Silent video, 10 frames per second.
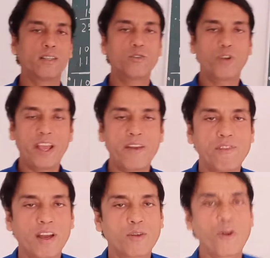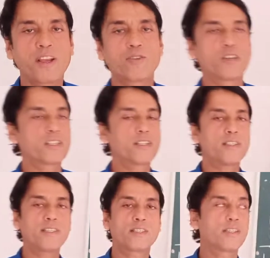Today we are going to
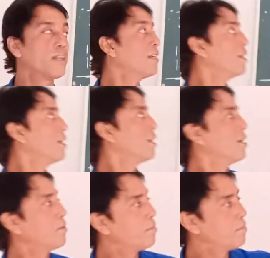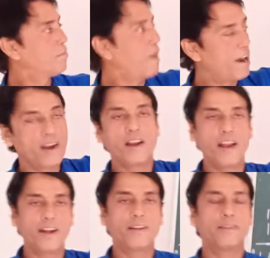discuss parallel
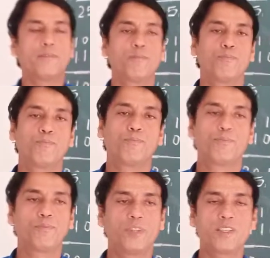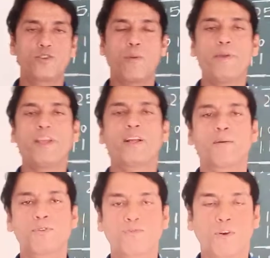ladder. This topic
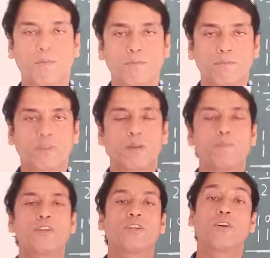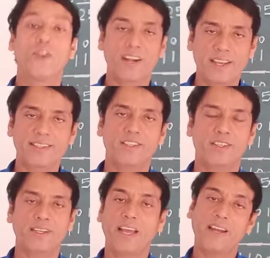comes from computer
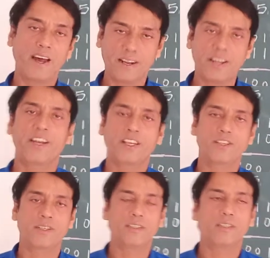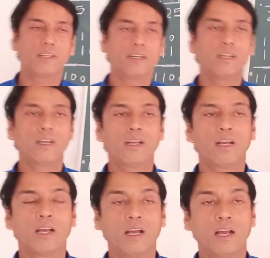organization and architecture.
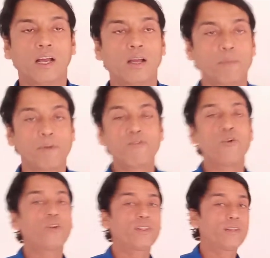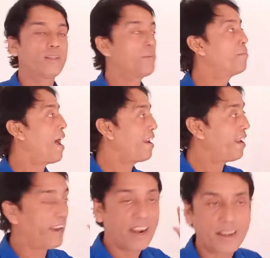Before
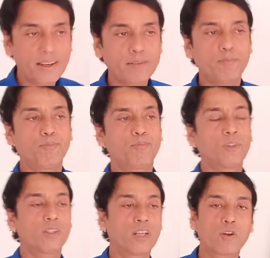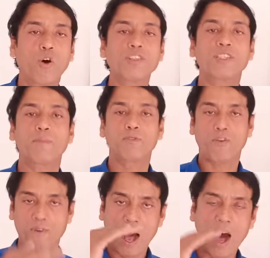parallel ladder, the concept
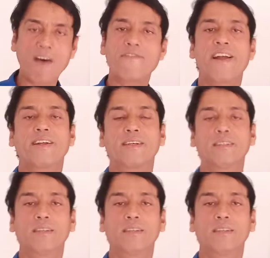of half adder